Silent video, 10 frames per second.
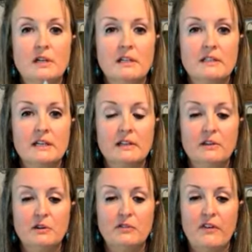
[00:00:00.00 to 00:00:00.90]
It's like a
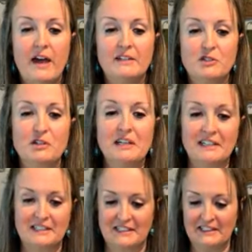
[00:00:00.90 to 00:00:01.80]
little fat tree,
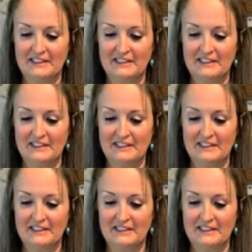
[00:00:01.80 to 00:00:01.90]
isn't it?